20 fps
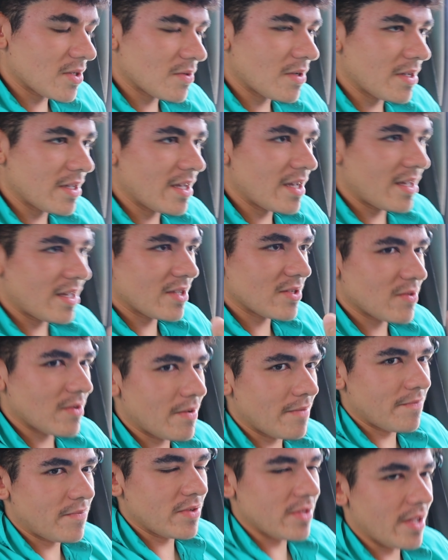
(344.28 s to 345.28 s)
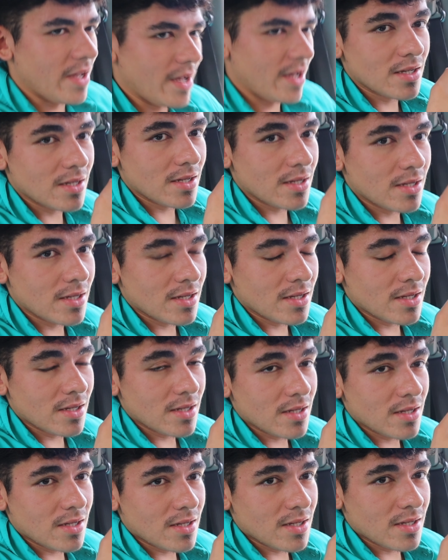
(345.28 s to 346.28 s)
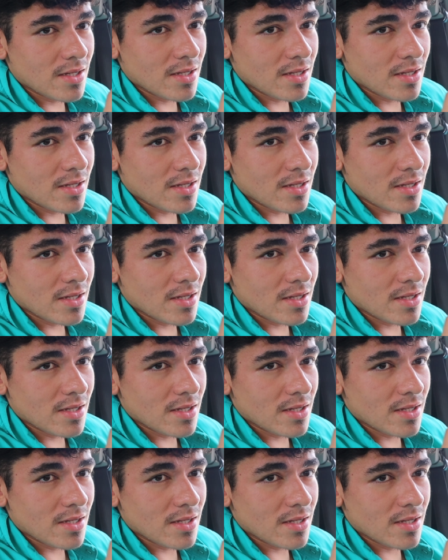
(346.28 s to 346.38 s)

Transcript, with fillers: What, yeah, oh my god. What they got?